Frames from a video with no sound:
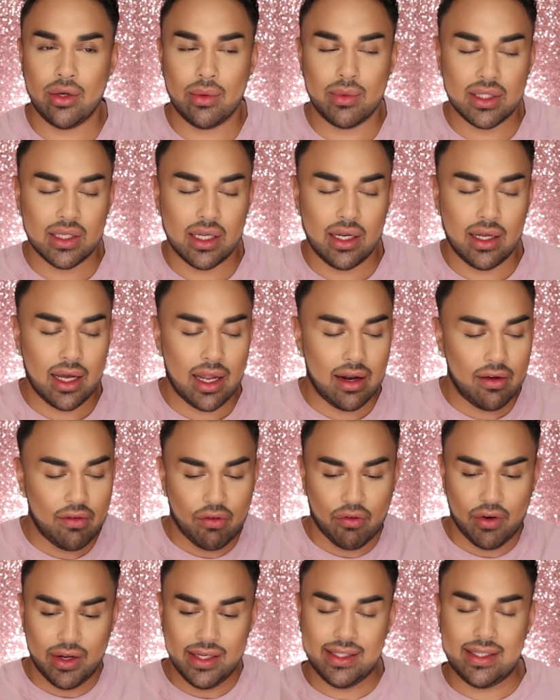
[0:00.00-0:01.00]
I'm just going to kind of
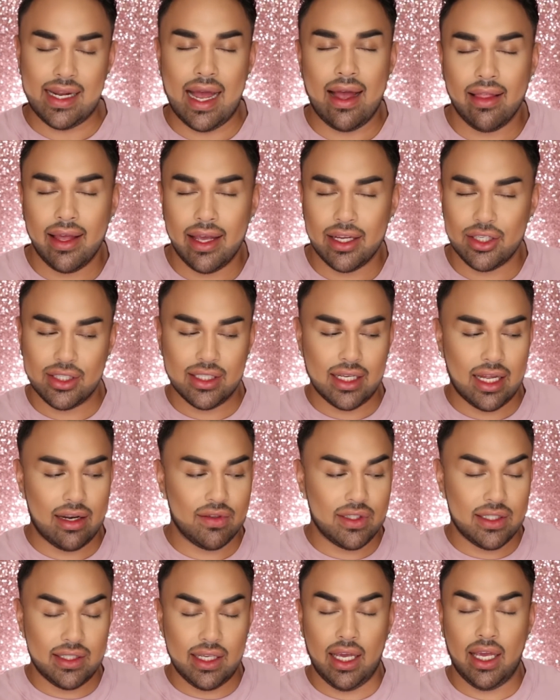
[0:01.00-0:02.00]
freestyle it and just kind of
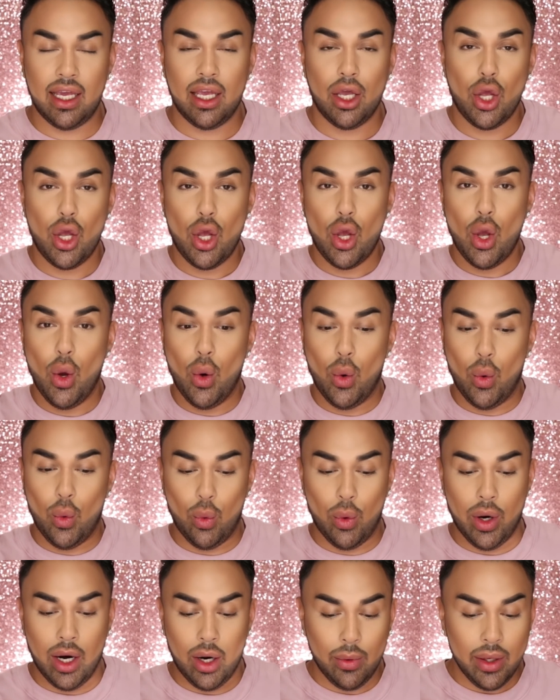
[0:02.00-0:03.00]
see
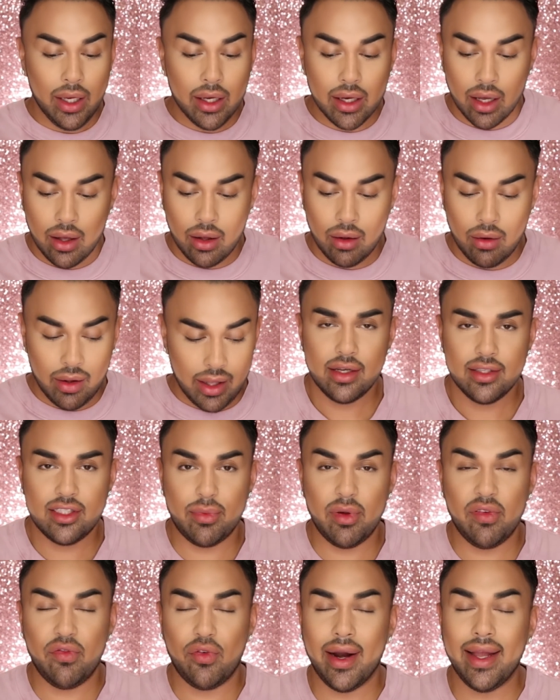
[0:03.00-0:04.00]
where we go. So
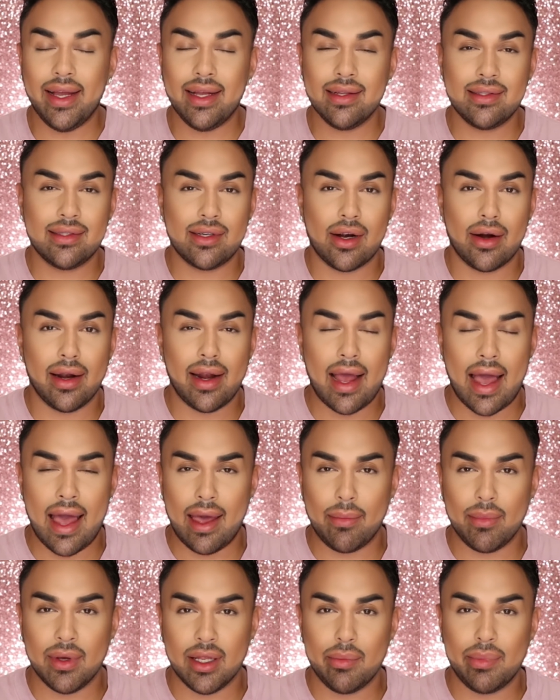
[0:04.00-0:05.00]
before I get started, I
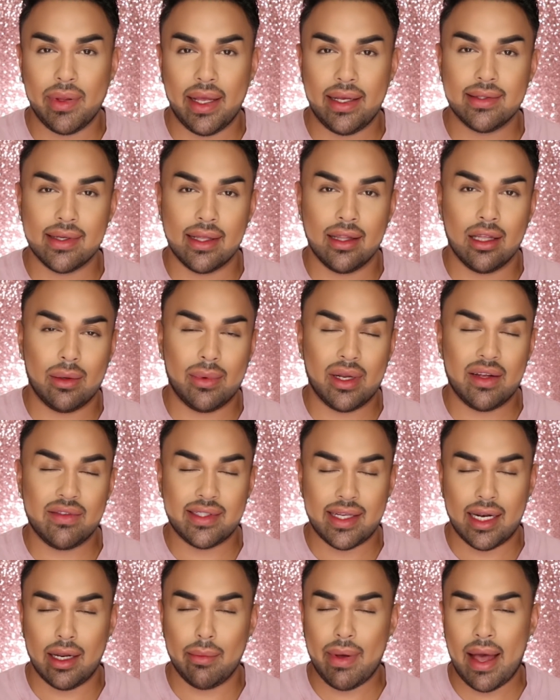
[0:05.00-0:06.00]
am going to place a little bit of
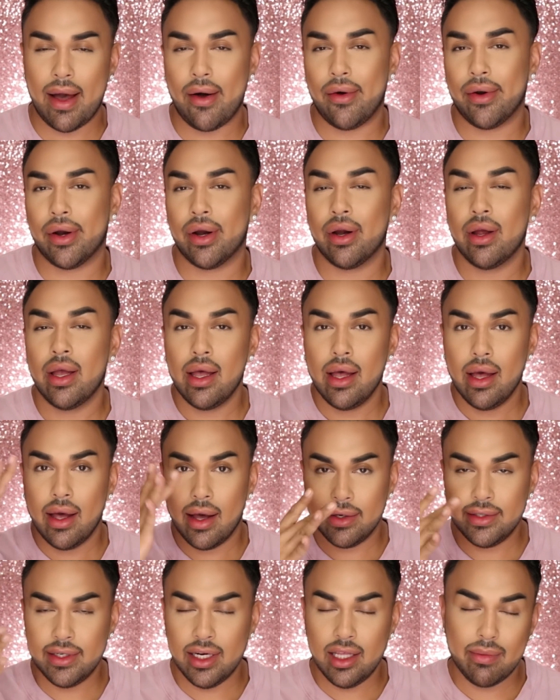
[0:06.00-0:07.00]
setting powder
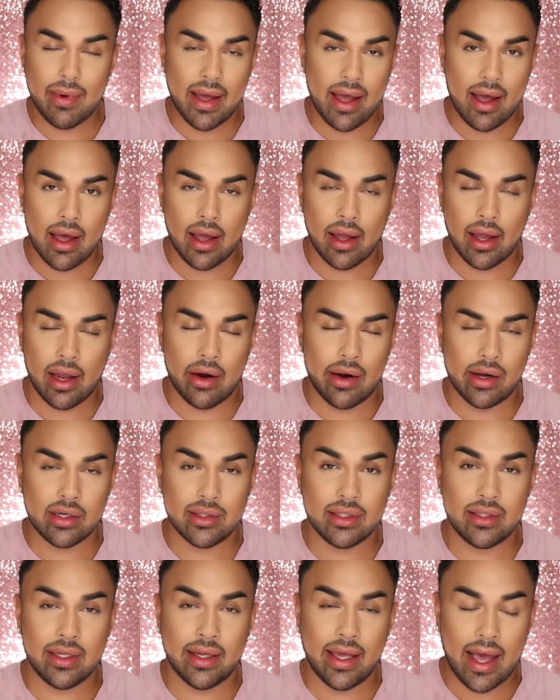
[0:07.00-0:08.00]
underneath my eye area
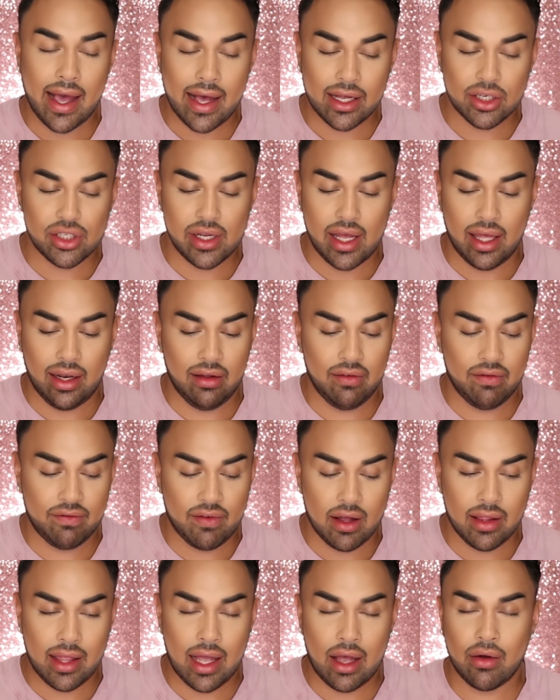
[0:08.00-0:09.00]
just to catch any
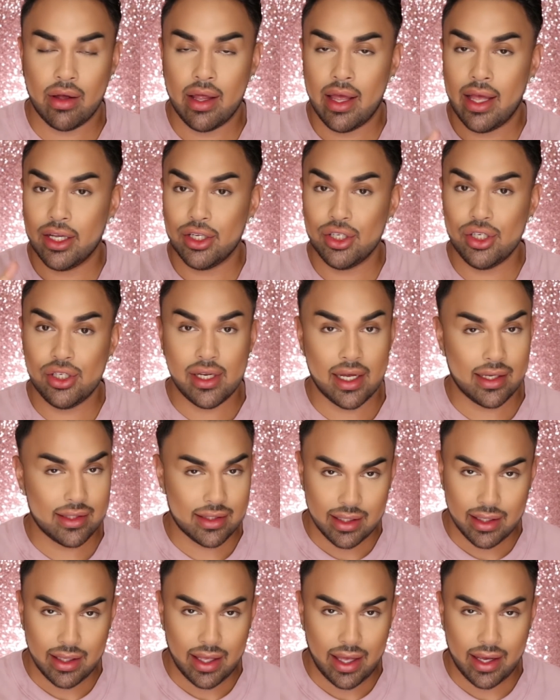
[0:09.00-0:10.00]
fallout
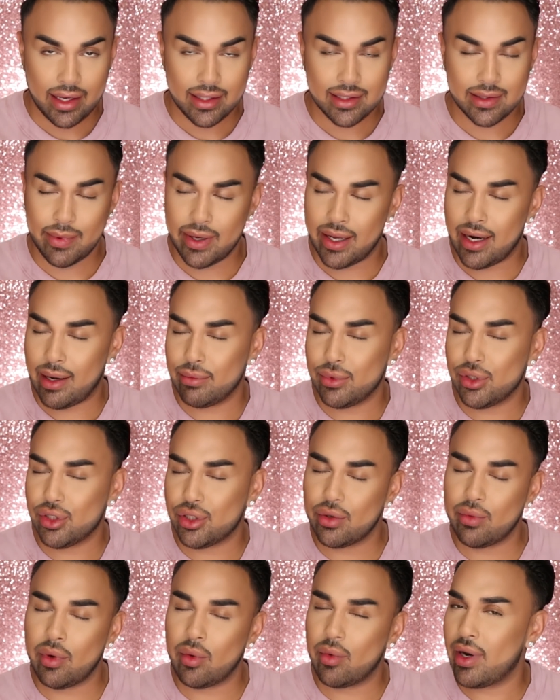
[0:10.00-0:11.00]
just in case, but I'm
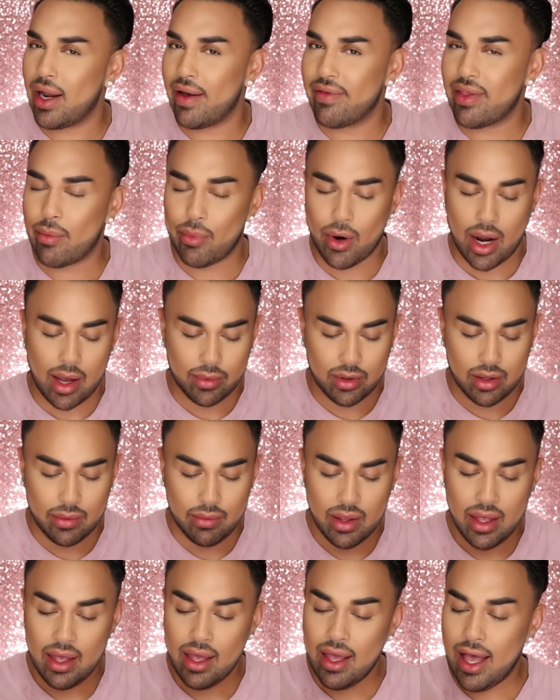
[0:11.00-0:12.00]
sure we won't have that problem.